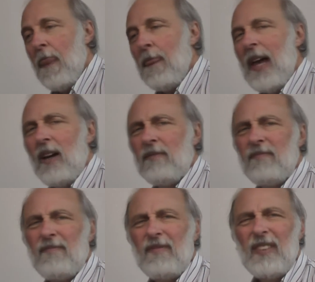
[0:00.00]
Now,
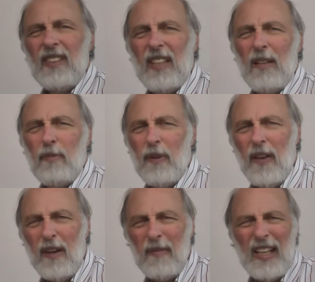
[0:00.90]
is that a problem?
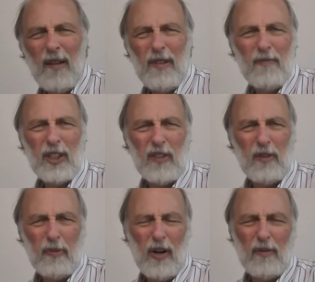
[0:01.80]
That may not be much of a
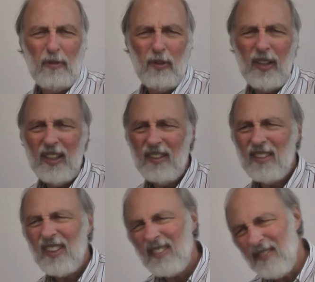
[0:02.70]
problem, right? Is
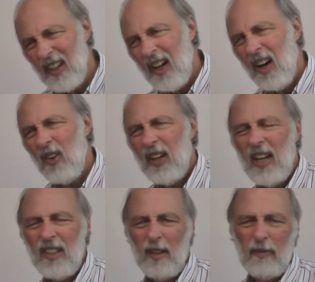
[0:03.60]
that,
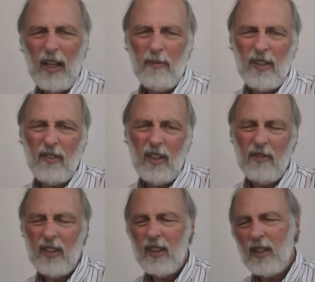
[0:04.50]
okay, sometimes I'll give
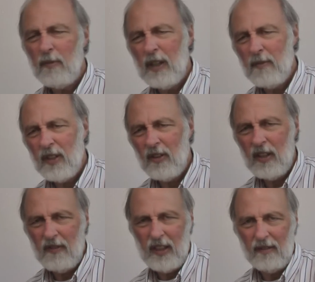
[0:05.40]
in, sometimes I'll
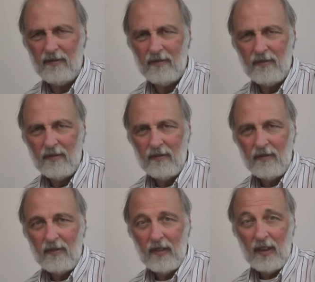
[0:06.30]
give in.
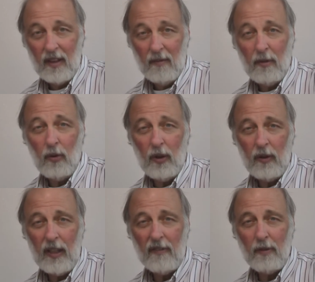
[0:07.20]
But where do
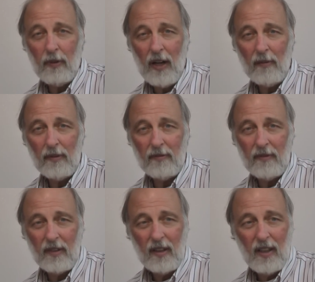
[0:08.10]
we have a problem?
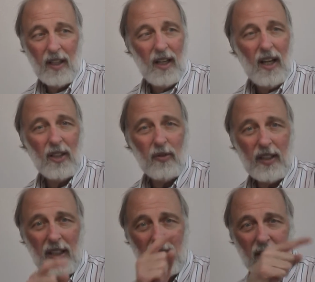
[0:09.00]
As we
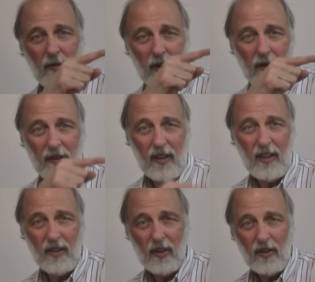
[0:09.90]
got someone over
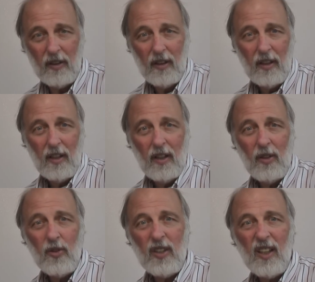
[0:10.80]
here
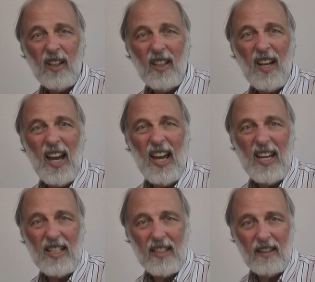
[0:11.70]
who's like an
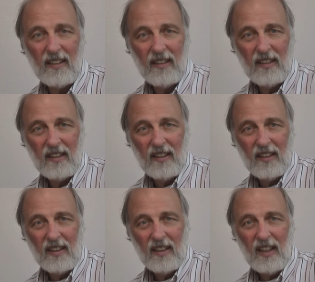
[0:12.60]
8,
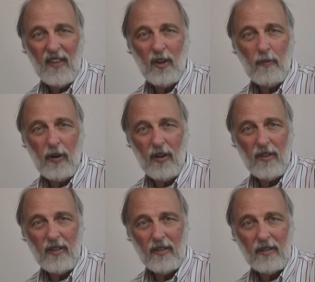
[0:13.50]
and their
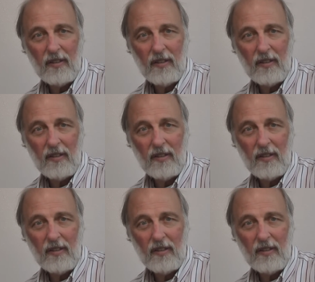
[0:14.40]
partner